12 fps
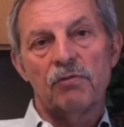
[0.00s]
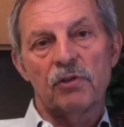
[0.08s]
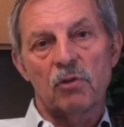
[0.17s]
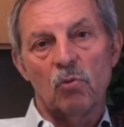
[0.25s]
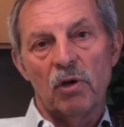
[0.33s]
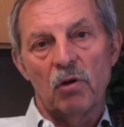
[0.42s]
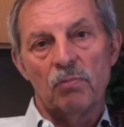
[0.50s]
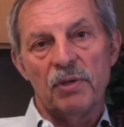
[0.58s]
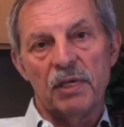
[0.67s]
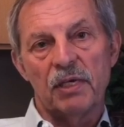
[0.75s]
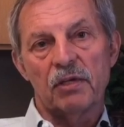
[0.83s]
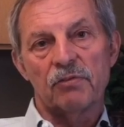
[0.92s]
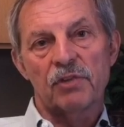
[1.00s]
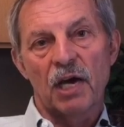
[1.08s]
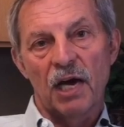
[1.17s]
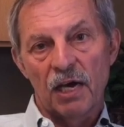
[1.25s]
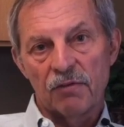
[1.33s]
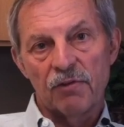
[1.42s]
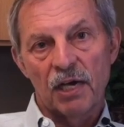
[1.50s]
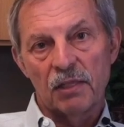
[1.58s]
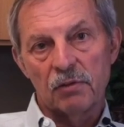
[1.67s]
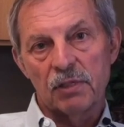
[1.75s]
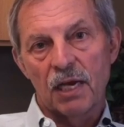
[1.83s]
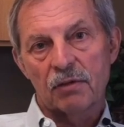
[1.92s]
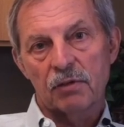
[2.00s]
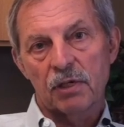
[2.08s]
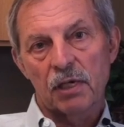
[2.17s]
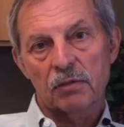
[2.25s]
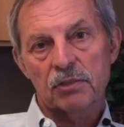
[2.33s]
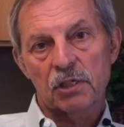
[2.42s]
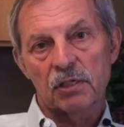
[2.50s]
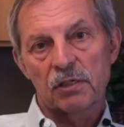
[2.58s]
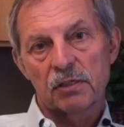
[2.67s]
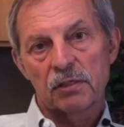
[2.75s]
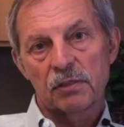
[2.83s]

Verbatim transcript: for the well-being of the high-valued agriculture.